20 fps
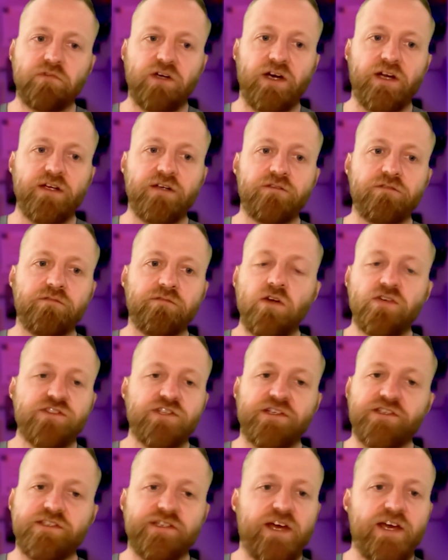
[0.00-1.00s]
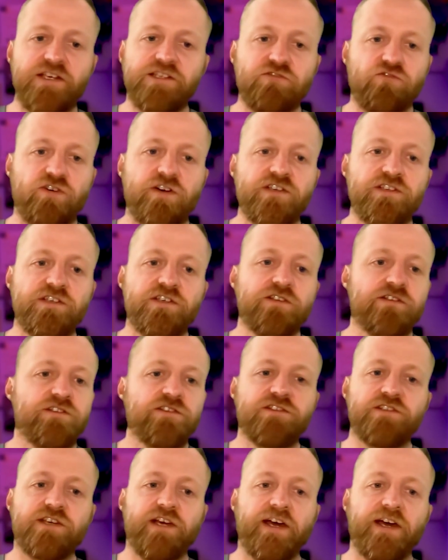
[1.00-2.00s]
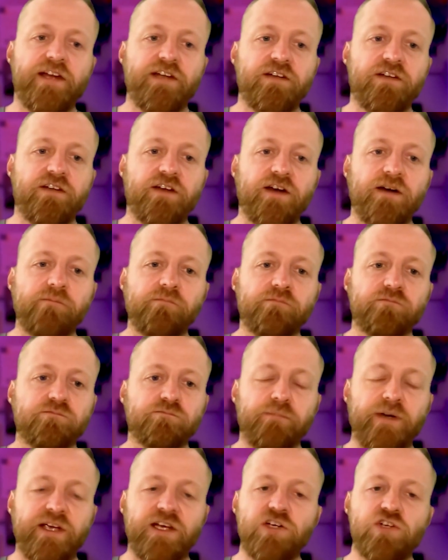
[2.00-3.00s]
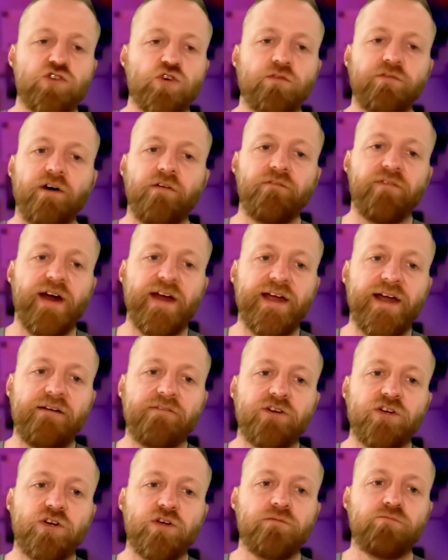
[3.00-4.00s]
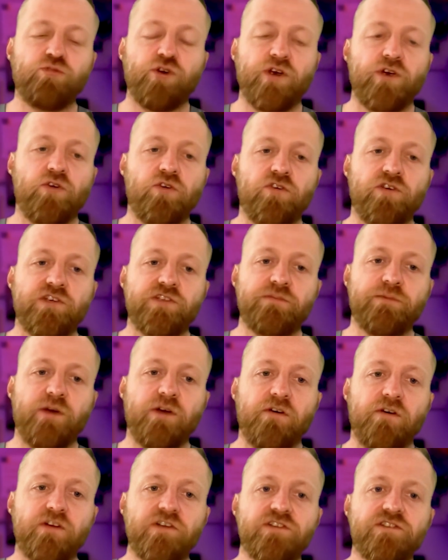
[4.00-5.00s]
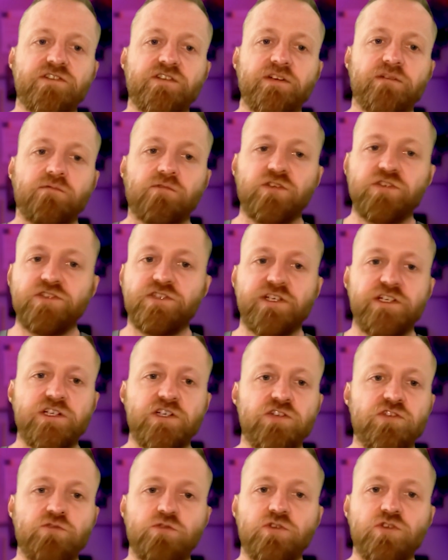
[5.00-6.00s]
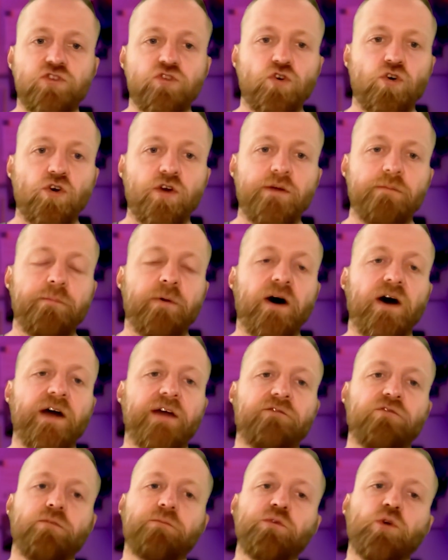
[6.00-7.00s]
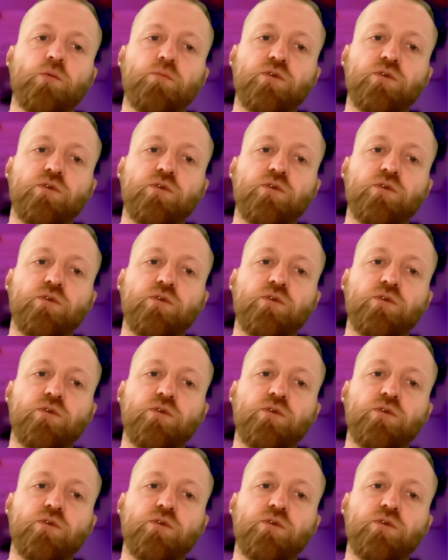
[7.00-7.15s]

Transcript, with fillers: kind of success reasons and um, making sure that they have a good pre-order experience and continue to enjoy buying from your